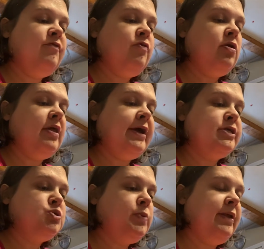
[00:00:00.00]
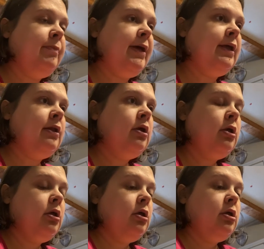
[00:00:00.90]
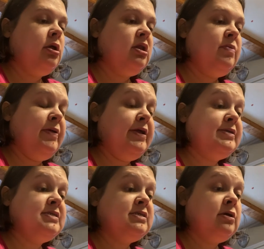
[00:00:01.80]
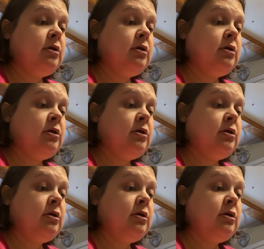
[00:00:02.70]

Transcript: for like a twin bed. Depends.